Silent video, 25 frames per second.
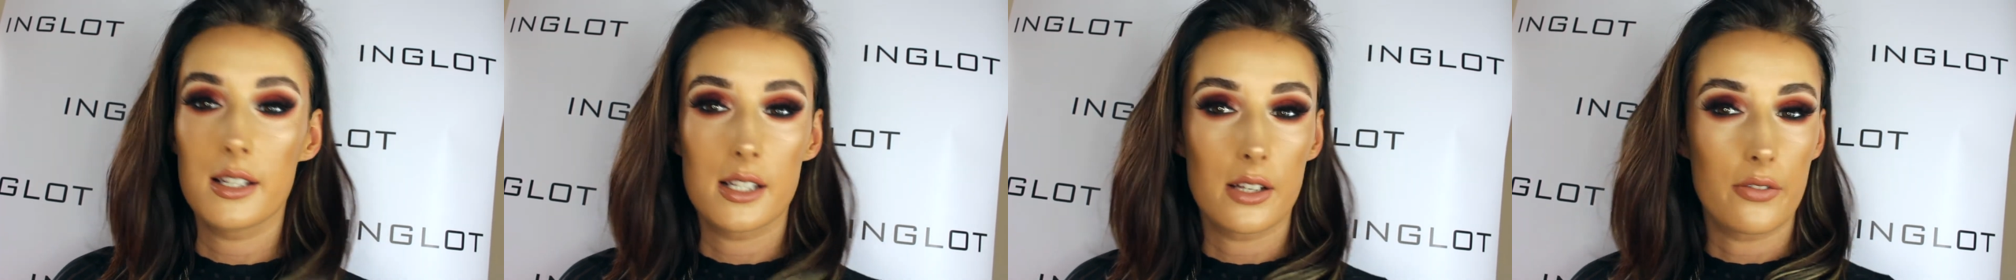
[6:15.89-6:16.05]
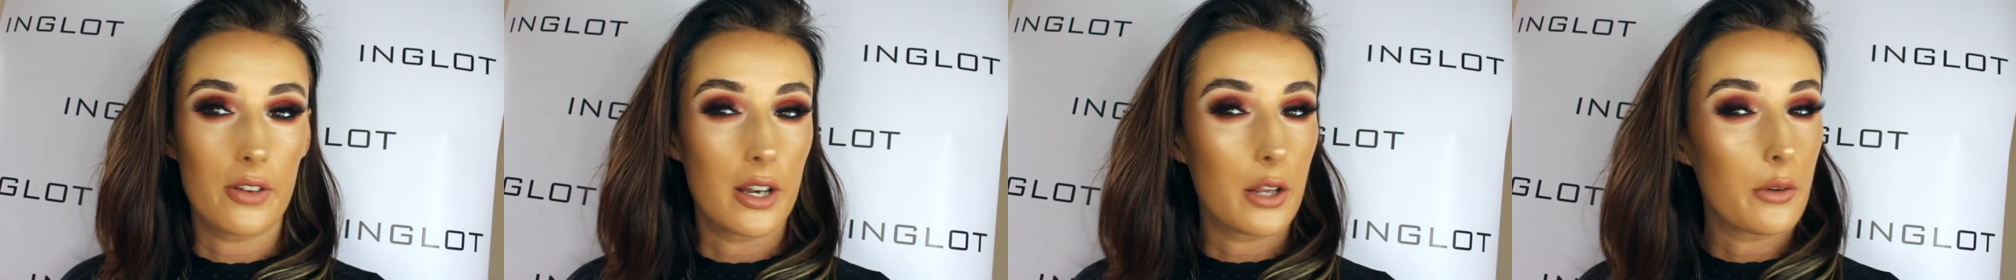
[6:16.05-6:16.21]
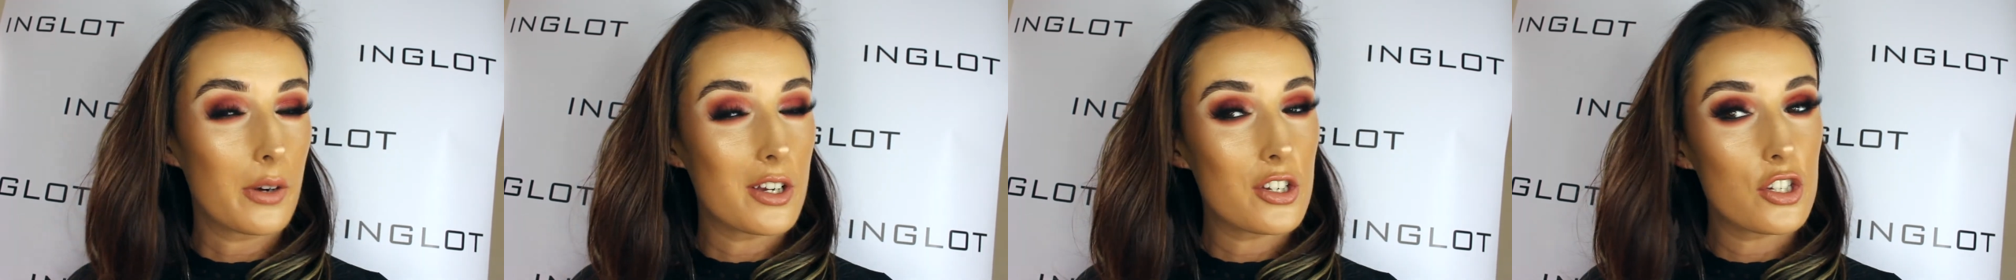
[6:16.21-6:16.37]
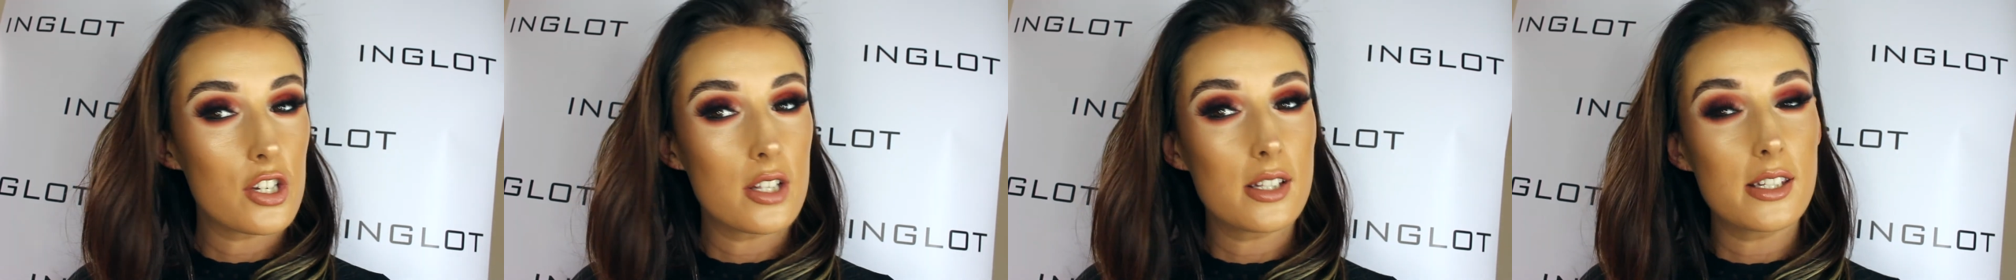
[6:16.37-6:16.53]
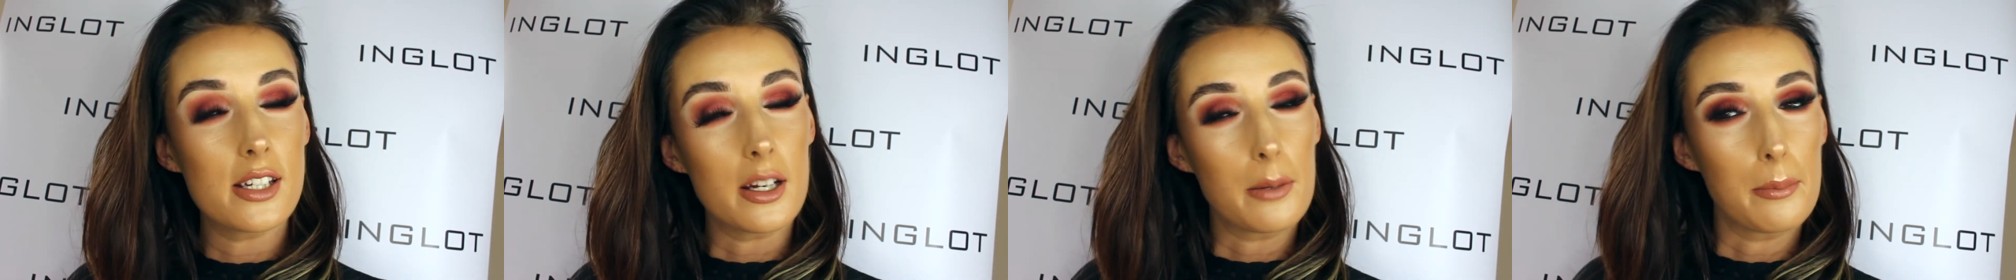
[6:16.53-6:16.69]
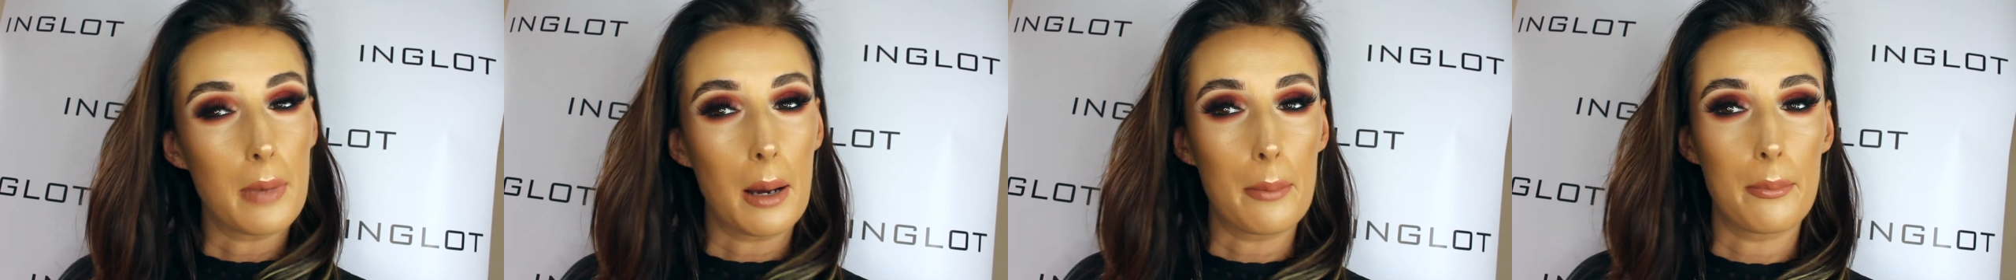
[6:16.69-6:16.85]
have any questions
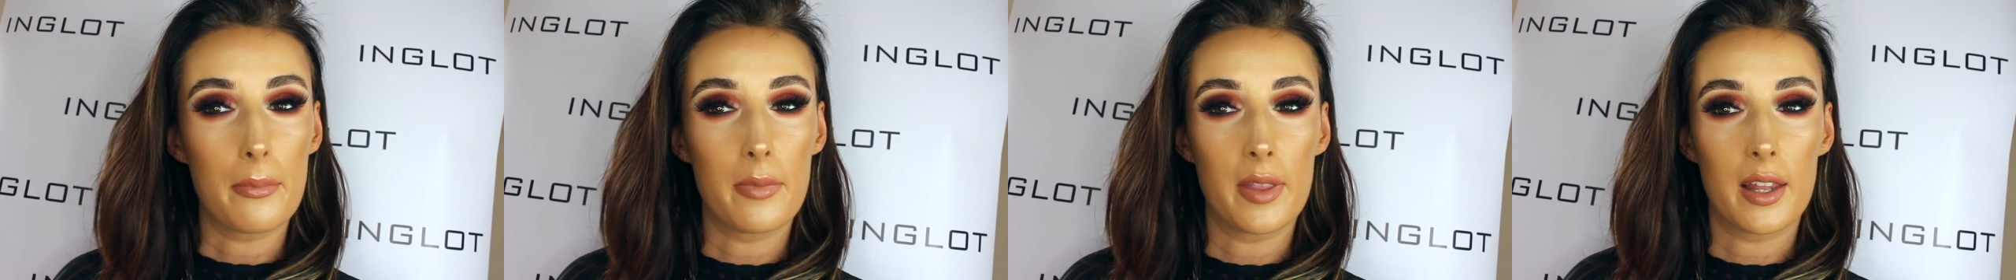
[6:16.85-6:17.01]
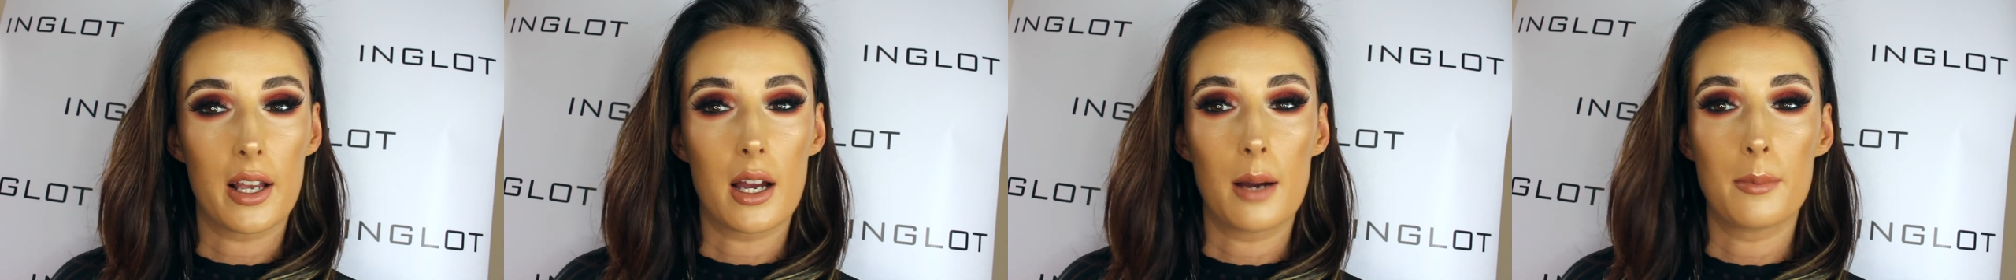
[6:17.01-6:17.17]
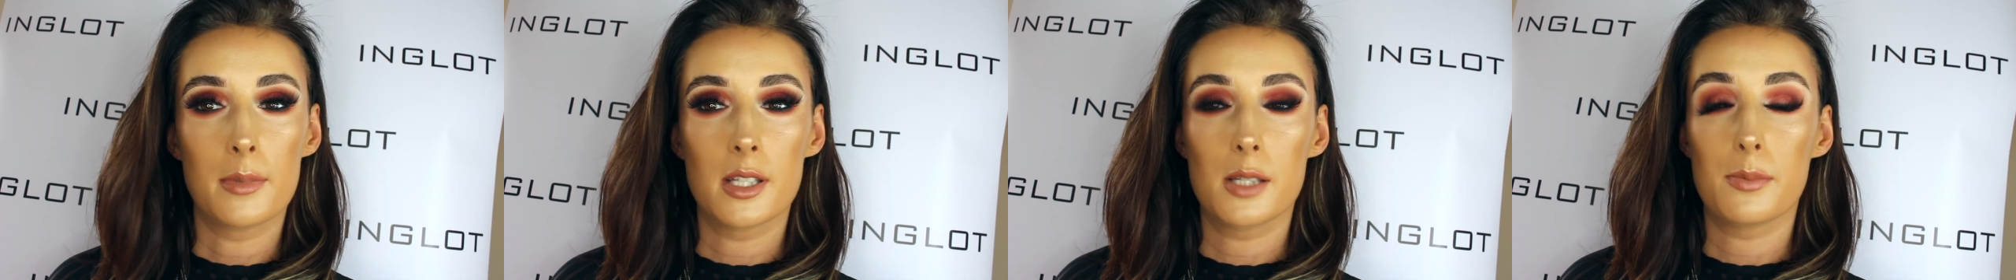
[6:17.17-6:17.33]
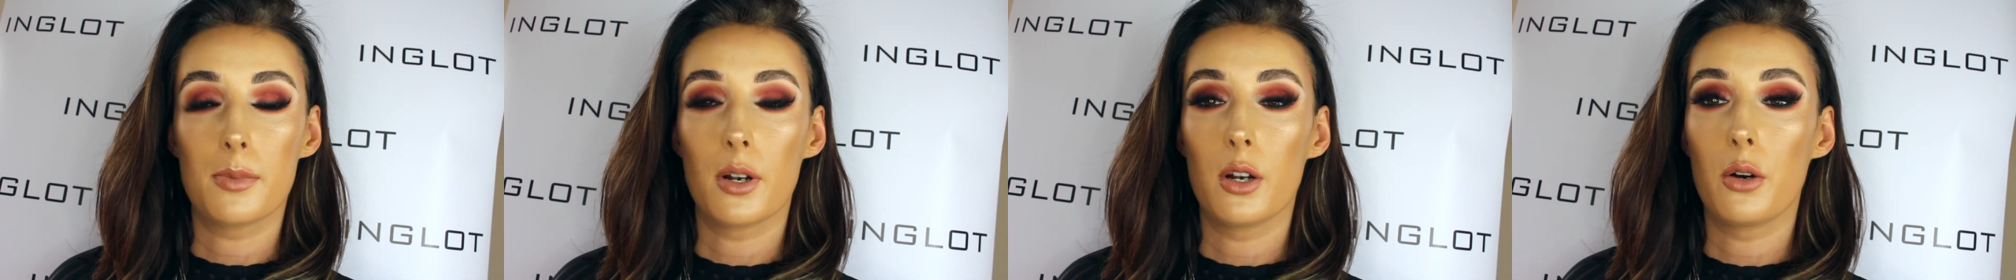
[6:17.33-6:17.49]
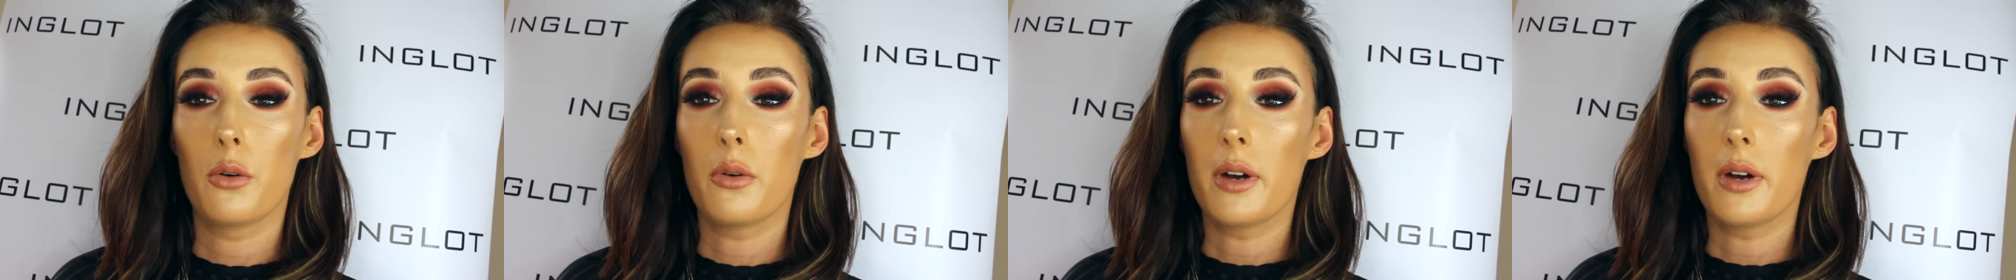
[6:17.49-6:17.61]
you can pop them in the comments below,